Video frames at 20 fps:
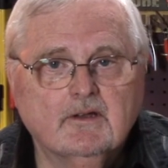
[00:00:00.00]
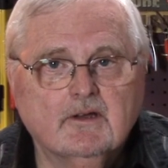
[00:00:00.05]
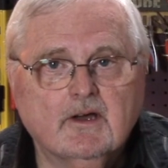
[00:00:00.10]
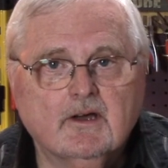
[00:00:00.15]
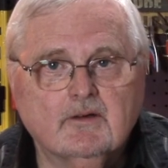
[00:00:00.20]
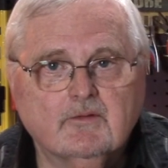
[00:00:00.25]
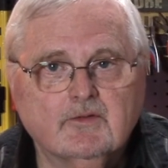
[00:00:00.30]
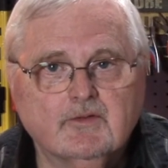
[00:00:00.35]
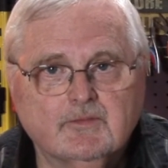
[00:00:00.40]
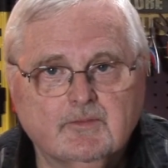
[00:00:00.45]

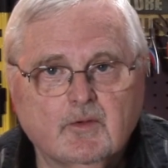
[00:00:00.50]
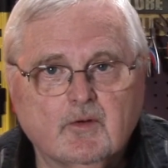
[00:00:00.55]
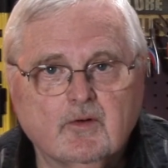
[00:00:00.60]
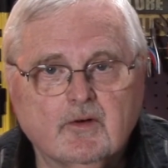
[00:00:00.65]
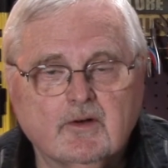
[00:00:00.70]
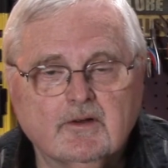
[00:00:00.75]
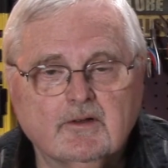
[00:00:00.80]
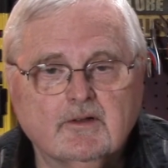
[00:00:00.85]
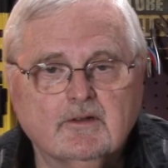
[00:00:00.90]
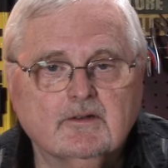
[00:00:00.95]
I was
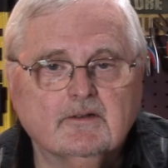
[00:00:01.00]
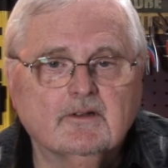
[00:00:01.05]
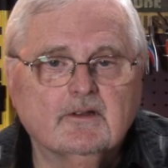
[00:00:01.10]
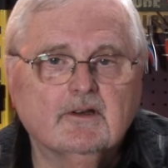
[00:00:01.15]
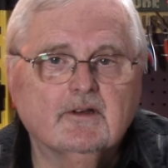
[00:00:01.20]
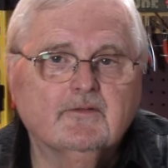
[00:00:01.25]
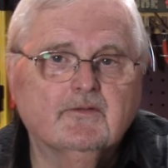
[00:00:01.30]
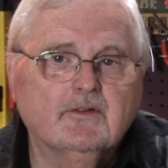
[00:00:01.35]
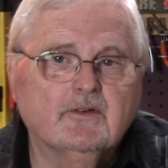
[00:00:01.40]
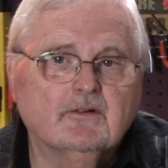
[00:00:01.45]
born, and
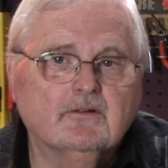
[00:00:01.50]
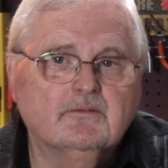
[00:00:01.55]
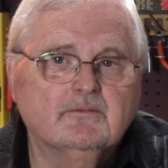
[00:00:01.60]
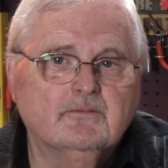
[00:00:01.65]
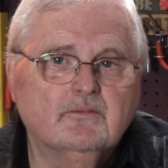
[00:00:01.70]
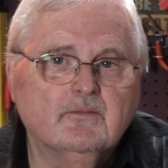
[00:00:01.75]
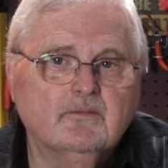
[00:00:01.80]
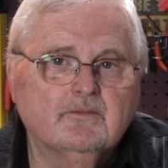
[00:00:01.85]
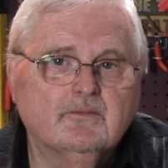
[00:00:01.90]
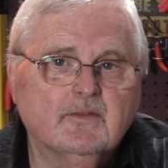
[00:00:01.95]
I feel
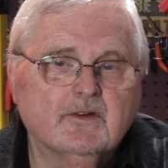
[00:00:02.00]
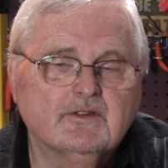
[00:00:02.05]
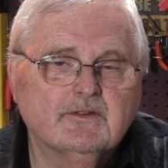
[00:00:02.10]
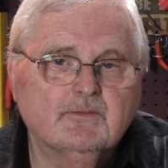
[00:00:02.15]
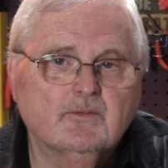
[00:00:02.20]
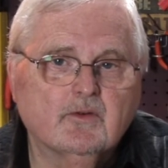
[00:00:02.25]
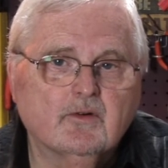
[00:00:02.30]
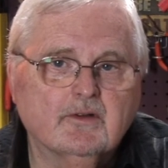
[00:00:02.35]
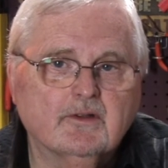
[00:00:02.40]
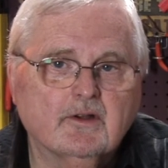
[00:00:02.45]
much
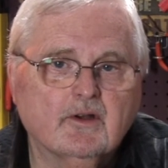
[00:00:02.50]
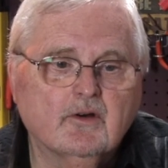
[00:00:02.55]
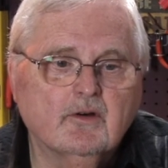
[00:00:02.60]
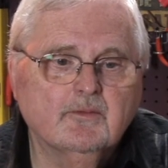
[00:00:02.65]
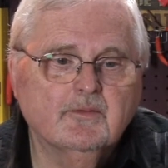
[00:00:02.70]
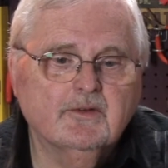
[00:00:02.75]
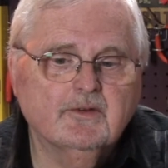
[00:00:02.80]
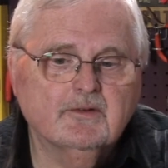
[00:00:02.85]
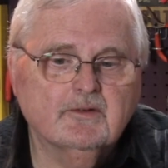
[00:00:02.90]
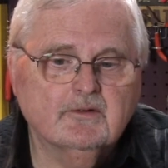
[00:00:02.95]
more at
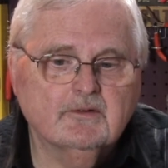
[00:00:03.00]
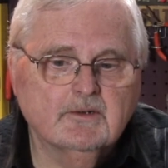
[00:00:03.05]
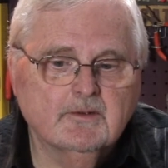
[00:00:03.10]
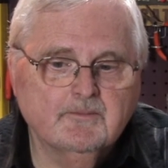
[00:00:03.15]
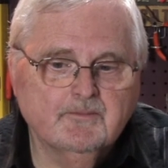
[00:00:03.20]
home here.